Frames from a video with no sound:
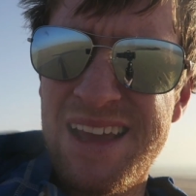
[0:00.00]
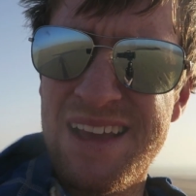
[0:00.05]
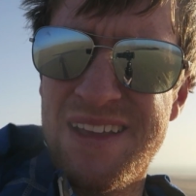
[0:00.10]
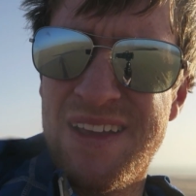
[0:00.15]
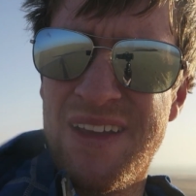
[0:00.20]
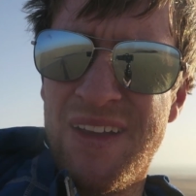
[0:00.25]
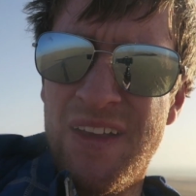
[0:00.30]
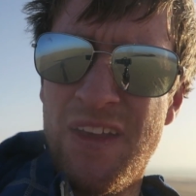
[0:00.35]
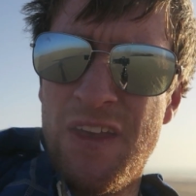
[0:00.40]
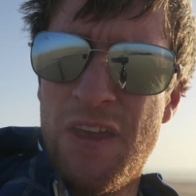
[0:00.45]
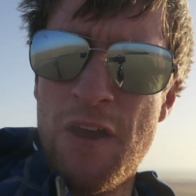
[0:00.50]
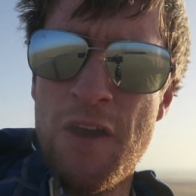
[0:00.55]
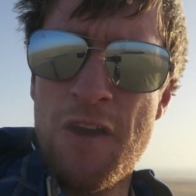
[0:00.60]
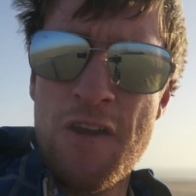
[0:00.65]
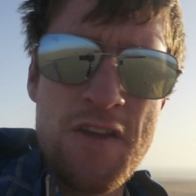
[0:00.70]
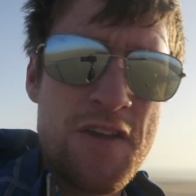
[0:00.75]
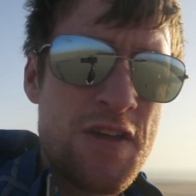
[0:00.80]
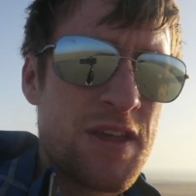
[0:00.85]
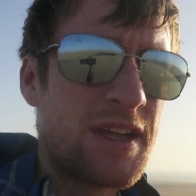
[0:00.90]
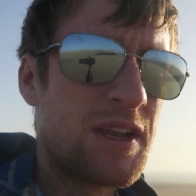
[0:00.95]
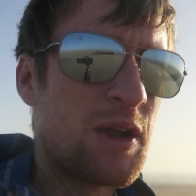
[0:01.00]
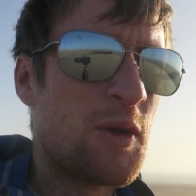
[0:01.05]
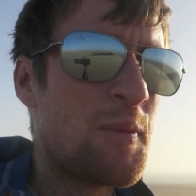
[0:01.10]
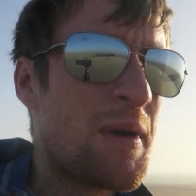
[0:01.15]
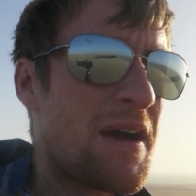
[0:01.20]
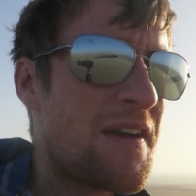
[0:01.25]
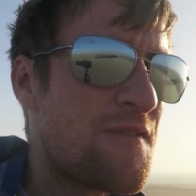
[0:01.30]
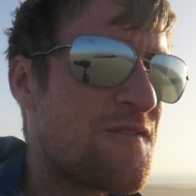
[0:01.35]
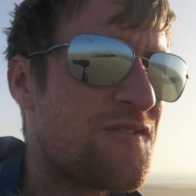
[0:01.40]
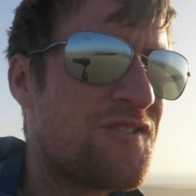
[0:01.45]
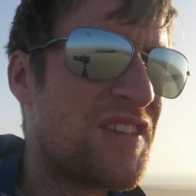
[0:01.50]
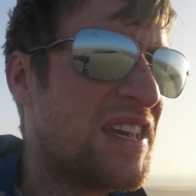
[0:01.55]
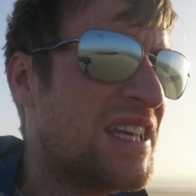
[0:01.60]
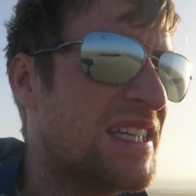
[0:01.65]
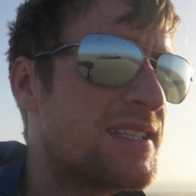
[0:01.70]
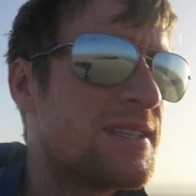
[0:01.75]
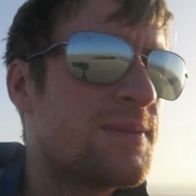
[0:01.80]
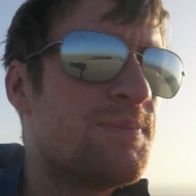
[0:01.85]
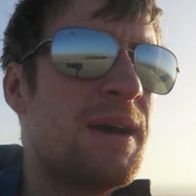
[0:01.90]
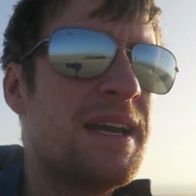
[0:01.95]
like, you know, my
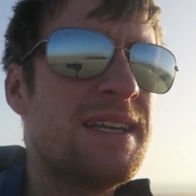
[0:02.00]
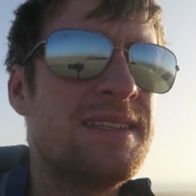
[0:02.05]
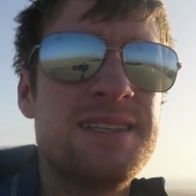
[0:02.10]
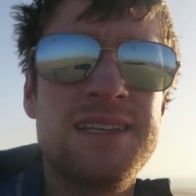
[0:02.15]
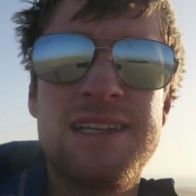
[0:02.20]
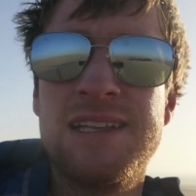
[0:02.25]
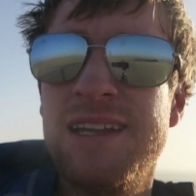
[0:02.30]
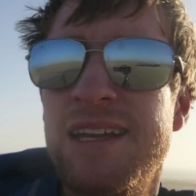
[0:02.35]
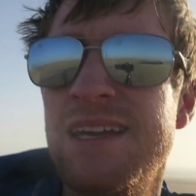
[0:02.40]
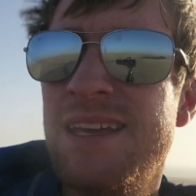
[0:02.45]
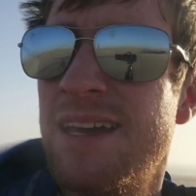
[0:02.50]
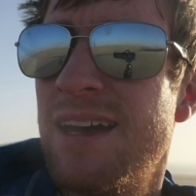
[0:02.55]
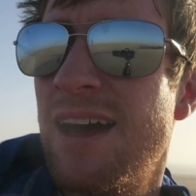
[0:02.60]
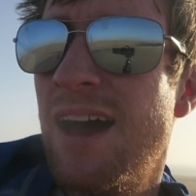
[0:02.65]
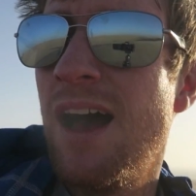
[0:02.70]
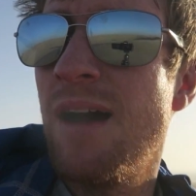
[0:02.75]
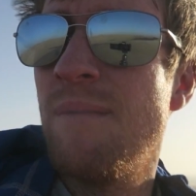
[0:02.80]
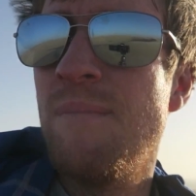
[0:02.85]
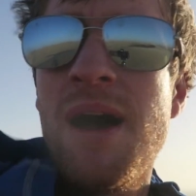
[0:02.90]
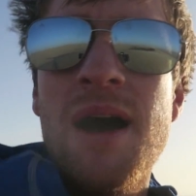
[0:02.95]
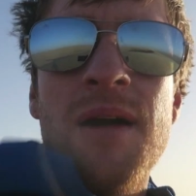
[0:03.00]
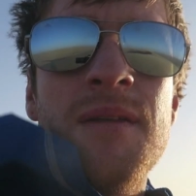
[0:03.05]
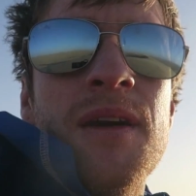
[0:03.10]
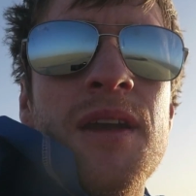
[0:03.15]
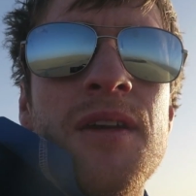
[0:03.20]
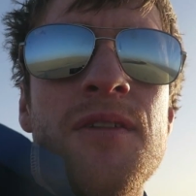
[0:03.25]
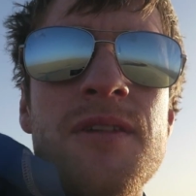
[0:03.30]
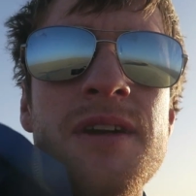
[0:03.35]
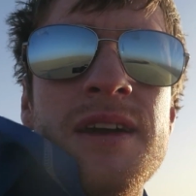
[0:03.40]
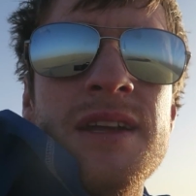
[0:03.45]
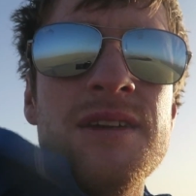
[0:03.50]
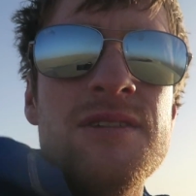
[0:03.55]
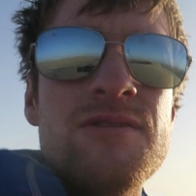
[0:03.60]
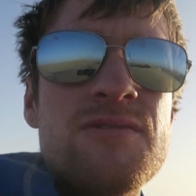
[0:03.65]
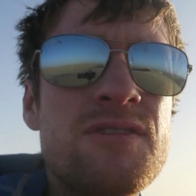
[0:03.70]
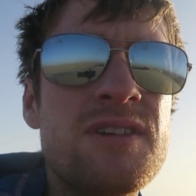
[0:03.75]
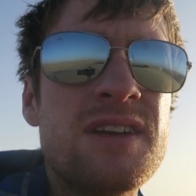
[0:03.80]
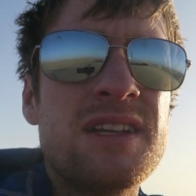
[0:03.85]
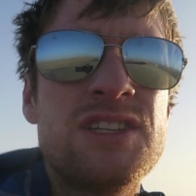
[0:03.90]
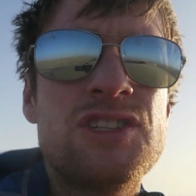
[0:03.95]
feet basically, I'm gonna really,
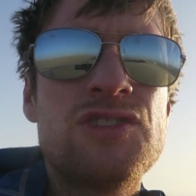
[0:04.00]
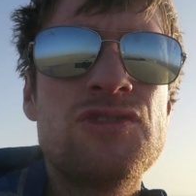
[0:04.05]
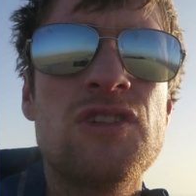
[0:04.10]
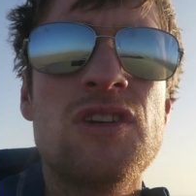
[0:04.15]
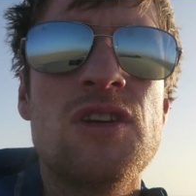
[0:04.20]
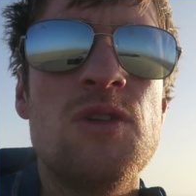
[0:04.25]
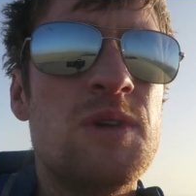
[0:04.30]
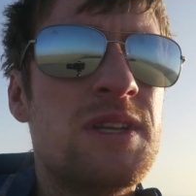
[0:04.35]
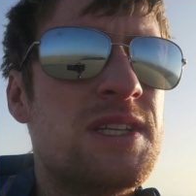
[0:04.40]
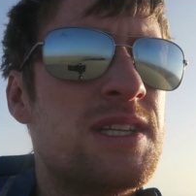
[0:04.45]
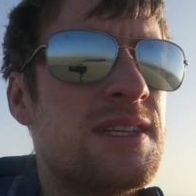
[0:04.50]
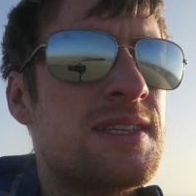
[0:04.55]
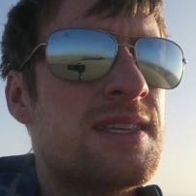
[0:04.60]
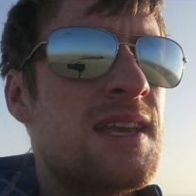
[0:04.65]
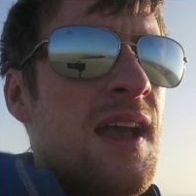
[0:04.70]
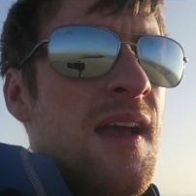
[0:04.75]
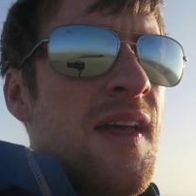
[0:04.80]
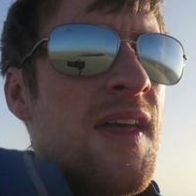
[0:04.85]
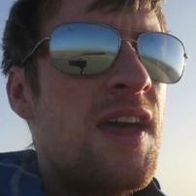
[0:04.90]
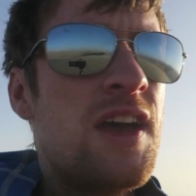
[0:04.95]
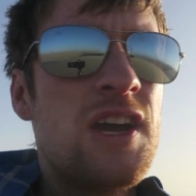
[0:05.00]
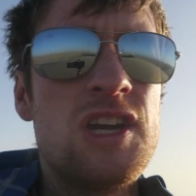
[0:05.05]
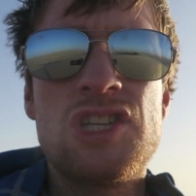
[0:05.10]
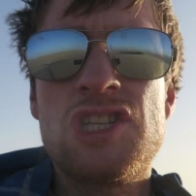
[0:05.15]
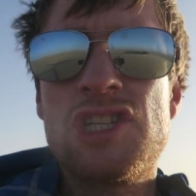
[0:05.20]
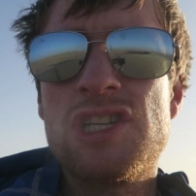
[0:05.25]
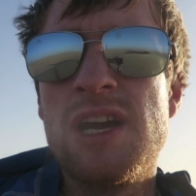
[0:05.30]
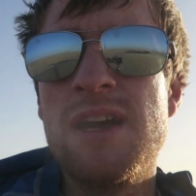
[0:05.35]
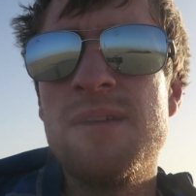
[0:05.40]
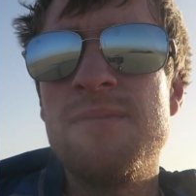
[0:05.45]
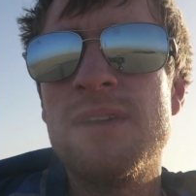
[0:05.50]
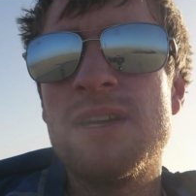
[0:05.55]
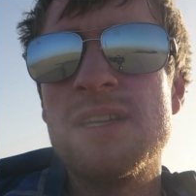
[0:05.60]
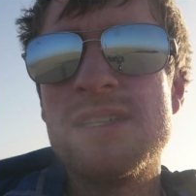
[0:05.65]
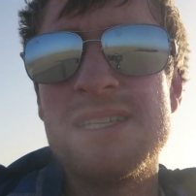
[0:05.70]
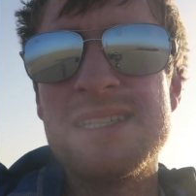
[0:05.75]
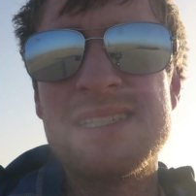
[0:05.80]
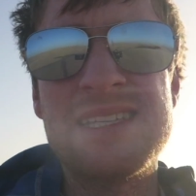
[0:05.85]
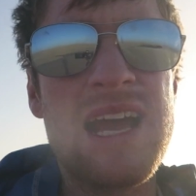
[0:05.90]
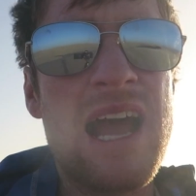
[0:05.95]
really struggle, which is a shame
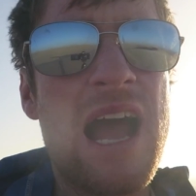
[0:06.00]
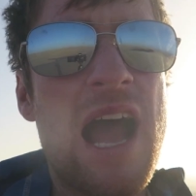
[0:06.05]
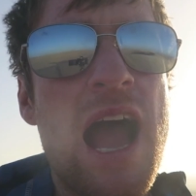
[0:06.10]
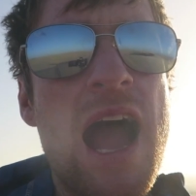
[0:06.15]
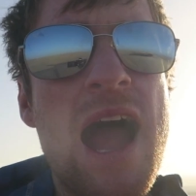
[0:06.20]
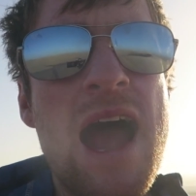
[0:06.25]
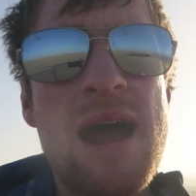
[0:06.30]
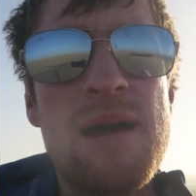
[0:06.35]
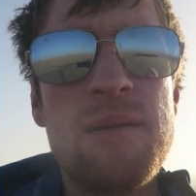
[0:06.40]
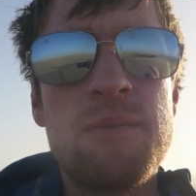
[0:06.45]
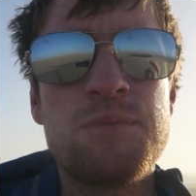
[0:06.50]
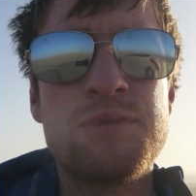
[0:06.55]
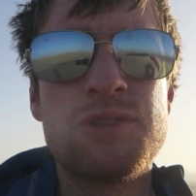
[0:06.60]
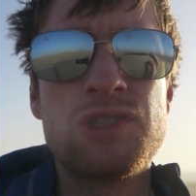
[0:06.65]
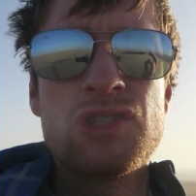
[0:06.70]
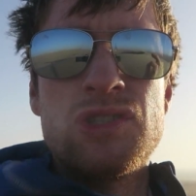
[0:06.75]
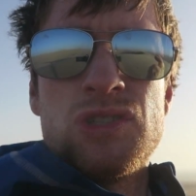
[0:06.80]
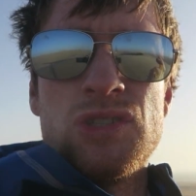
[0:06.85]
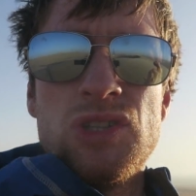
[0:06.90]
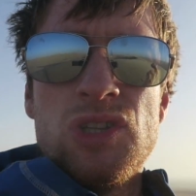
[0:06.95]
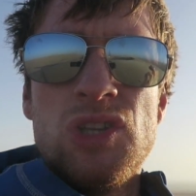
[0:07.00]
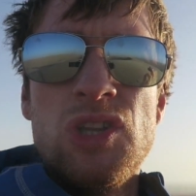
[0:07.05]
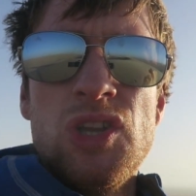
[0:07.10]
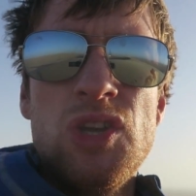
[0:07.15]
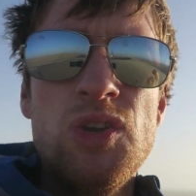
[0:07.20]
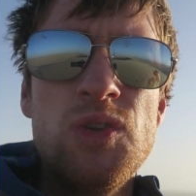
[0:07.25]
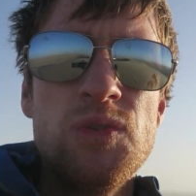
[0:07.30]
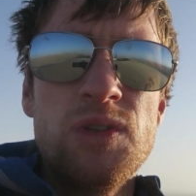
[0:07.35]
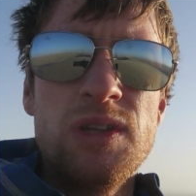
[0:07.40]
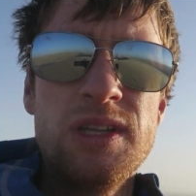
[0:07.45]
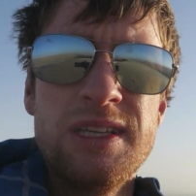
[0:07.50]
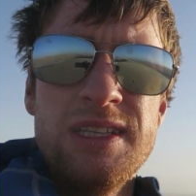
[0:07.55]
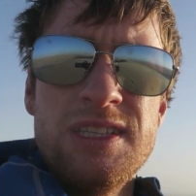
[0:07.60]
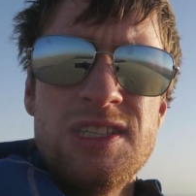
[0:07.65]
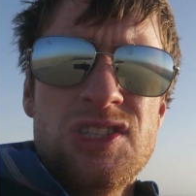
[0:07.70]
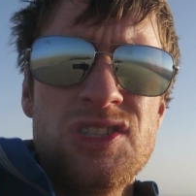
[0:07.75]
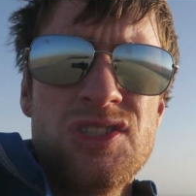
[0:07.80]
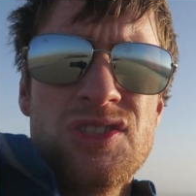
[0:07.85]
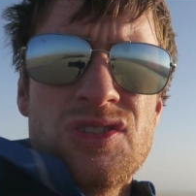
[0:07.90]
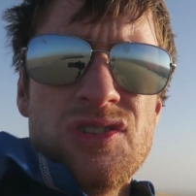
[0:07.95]
because it's absolutely
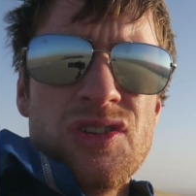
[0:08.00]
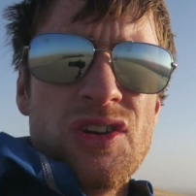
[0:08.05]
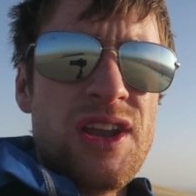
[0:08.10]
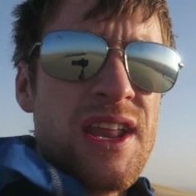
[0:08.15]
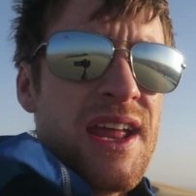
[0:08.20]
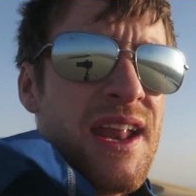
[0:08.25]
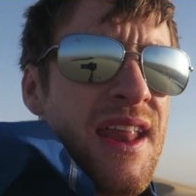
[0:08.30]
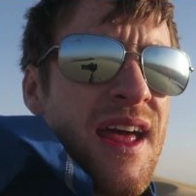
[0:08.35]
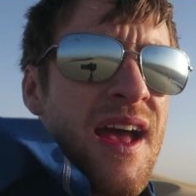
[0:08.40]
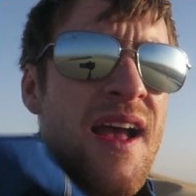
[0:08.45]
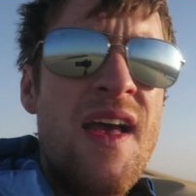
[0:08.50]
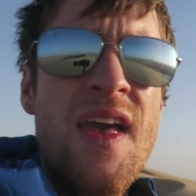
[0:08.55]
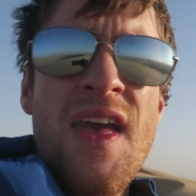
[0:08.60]
stunning.